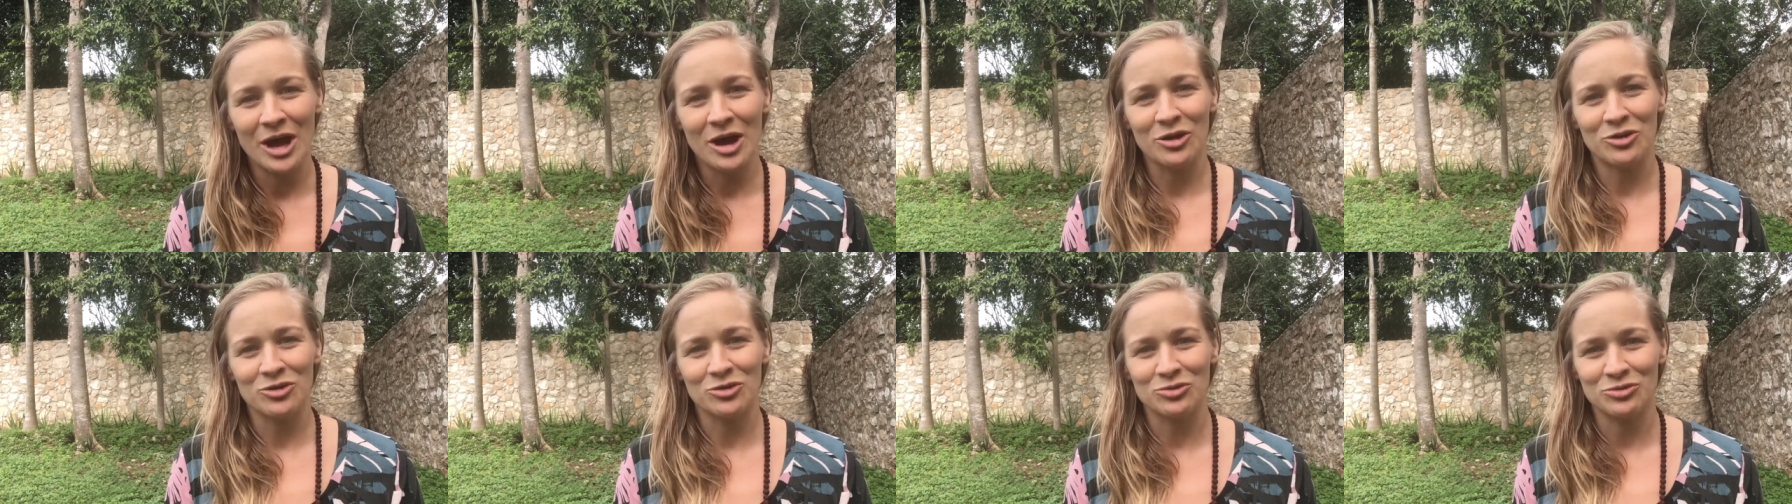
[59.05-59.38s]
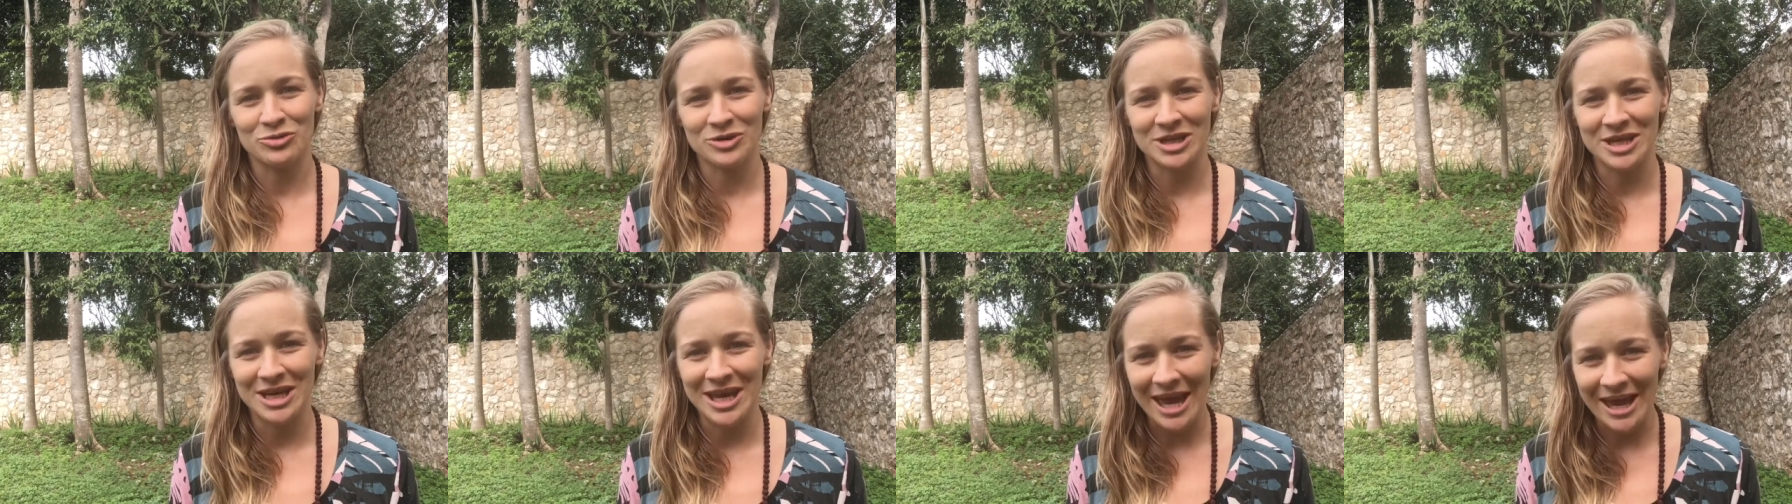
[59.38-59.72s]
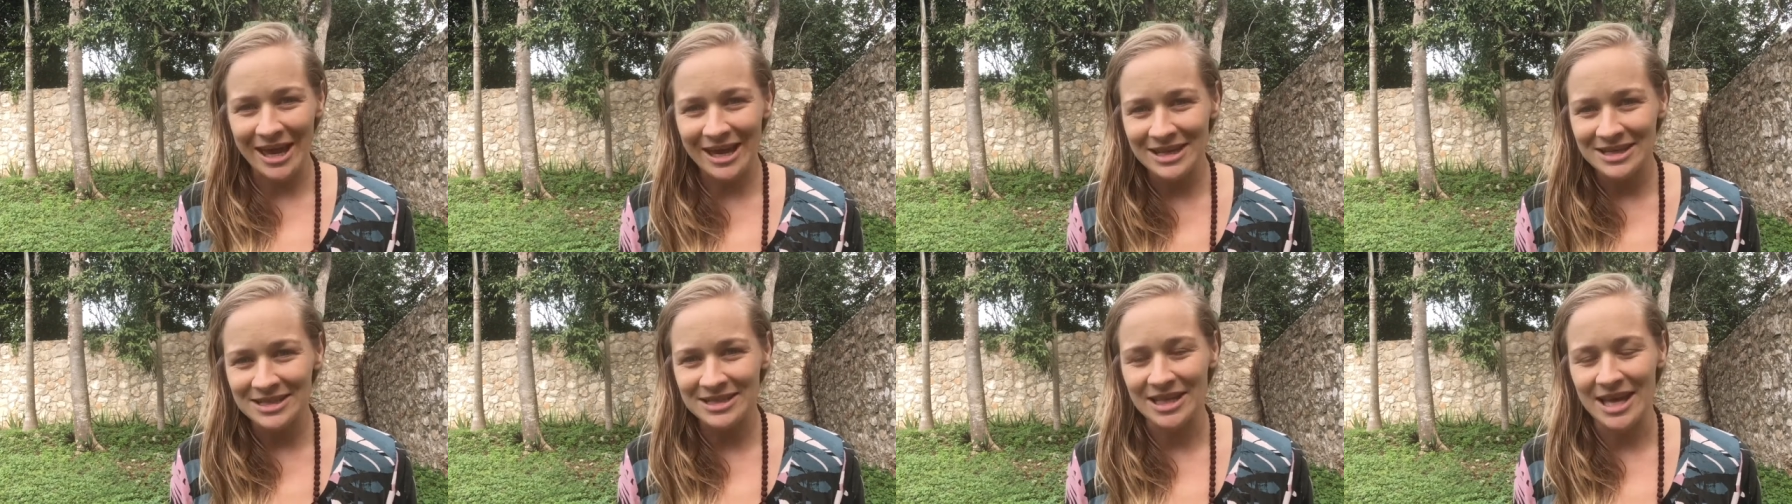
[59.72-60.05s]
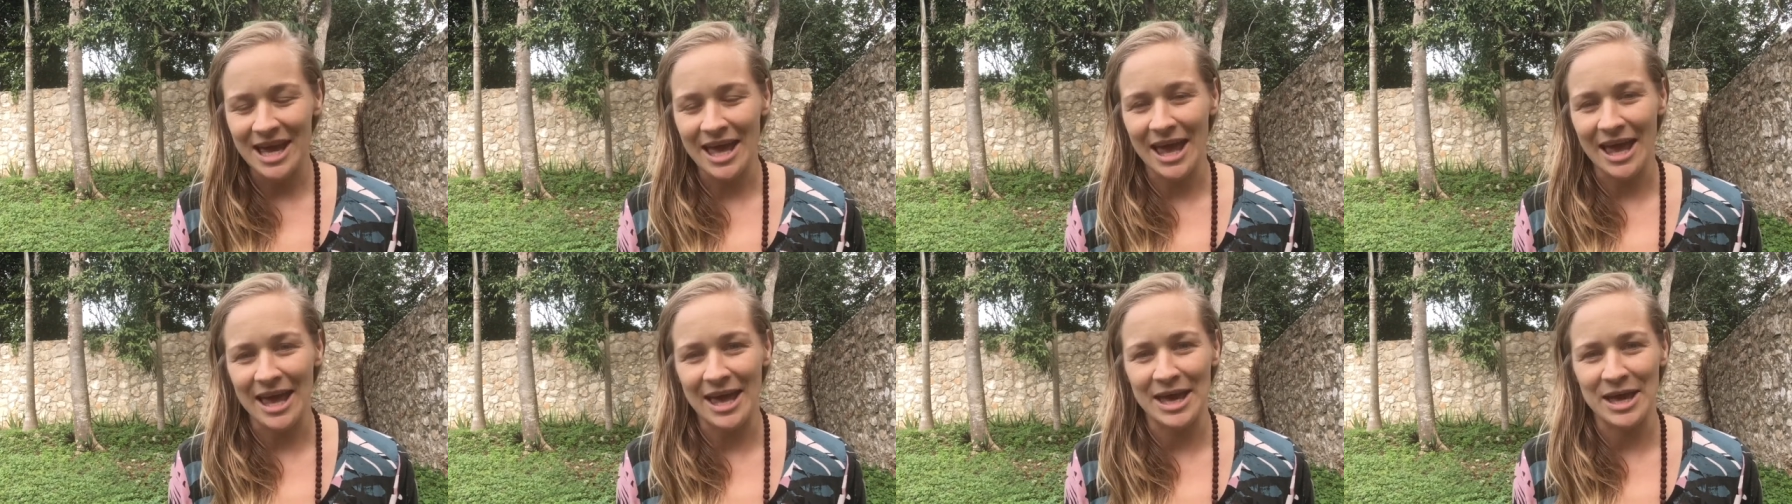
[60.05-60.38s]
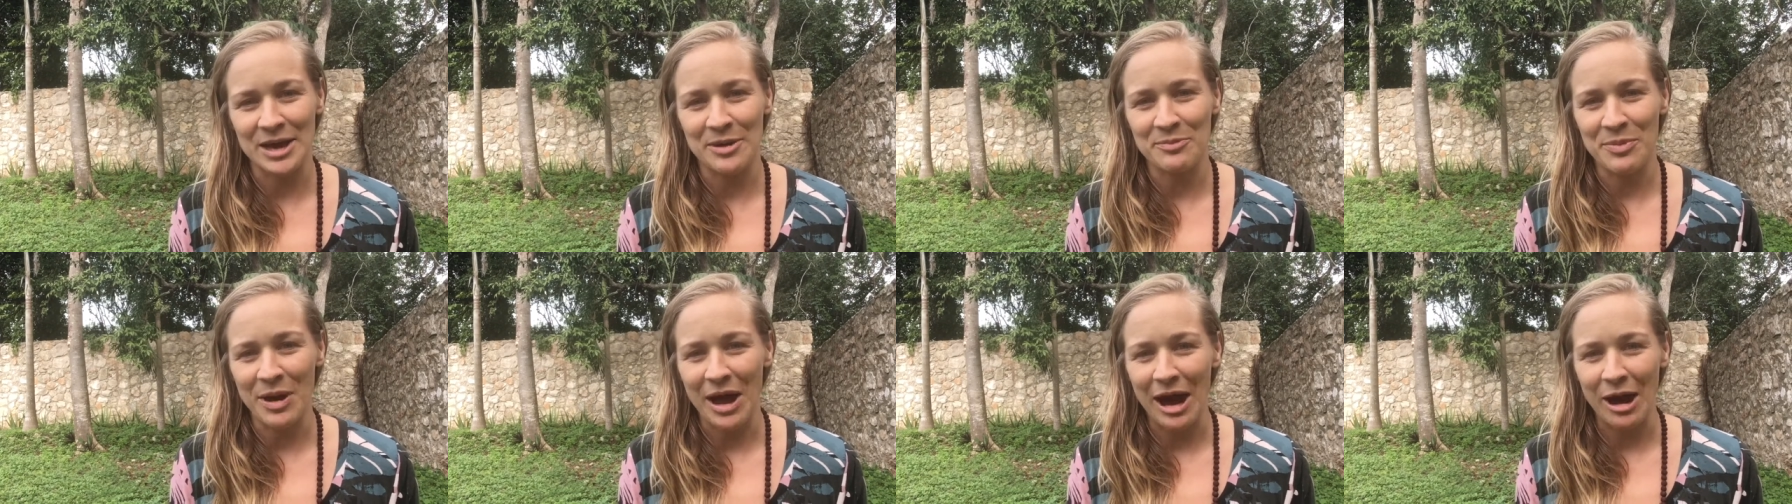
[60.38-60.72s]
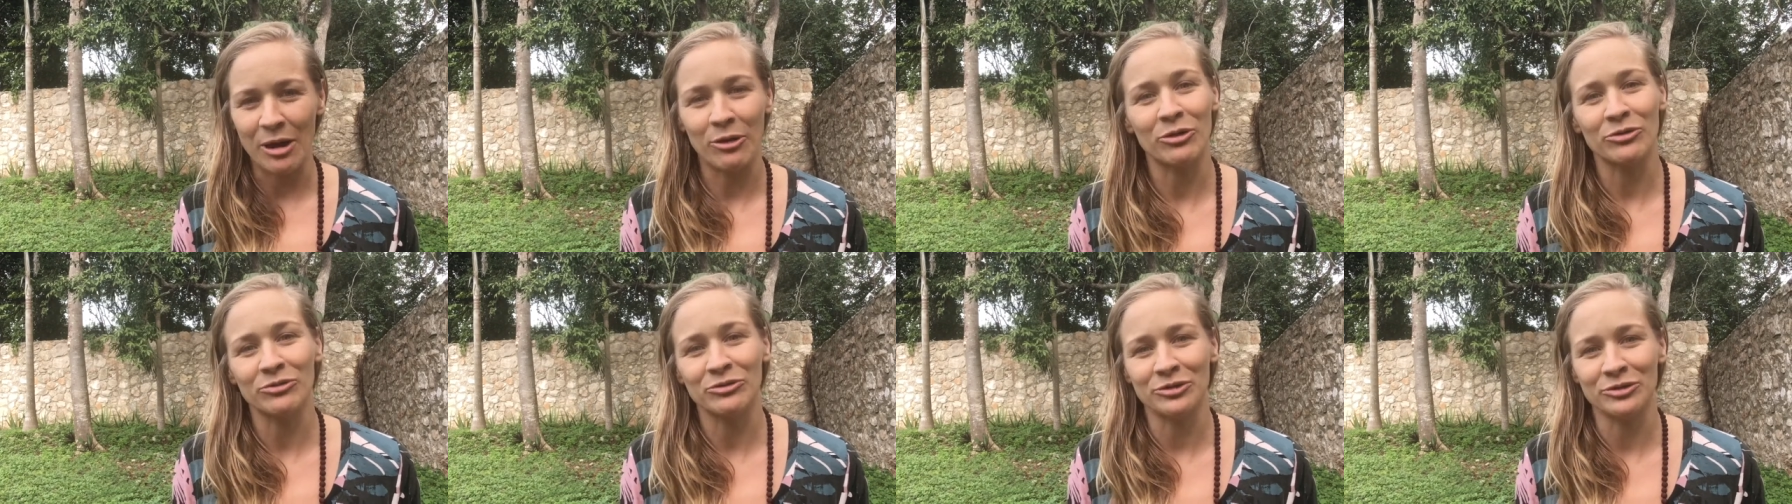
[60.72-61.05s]
create a
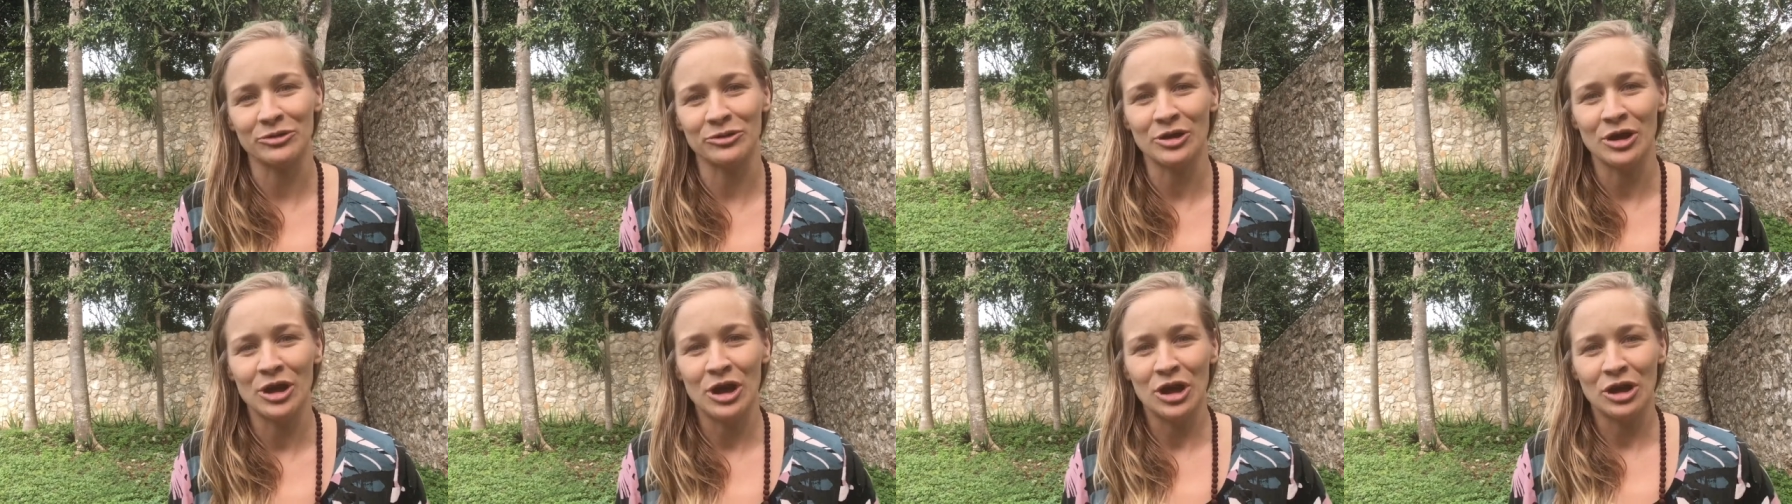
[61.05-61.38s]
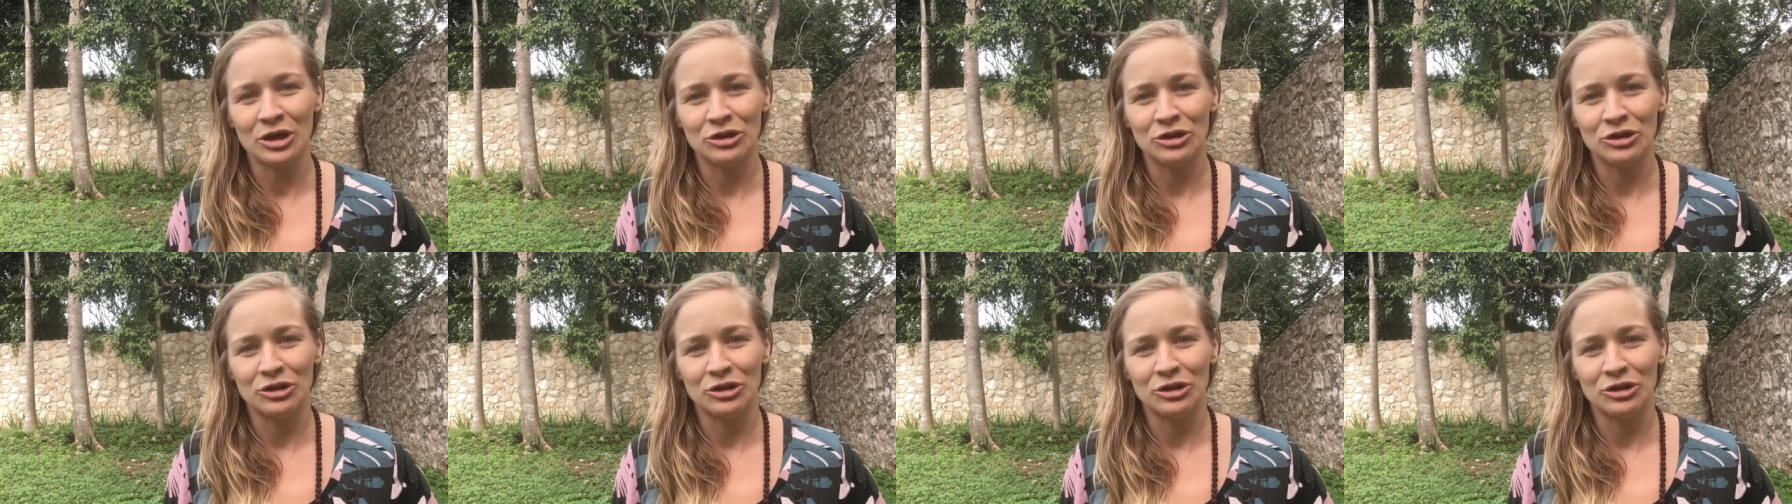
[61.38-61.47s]
powerful